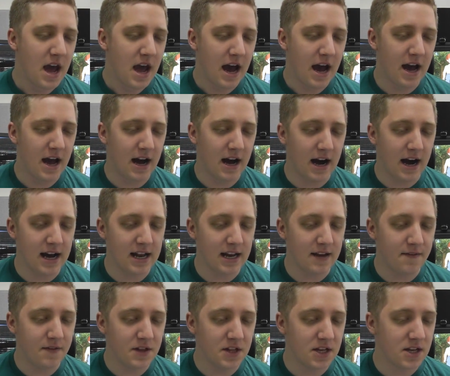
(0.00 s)
I
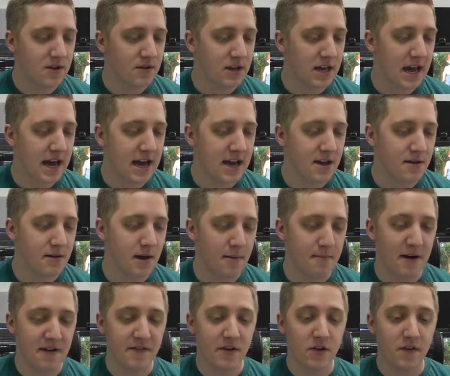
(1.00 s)
live in the UK.
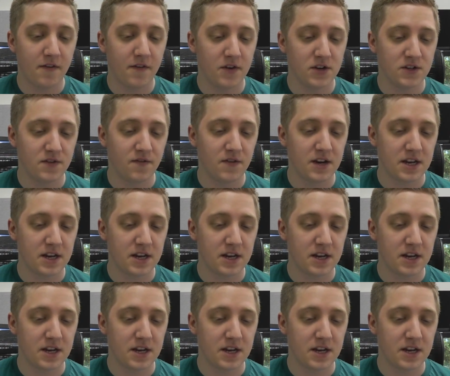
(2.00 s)
My very first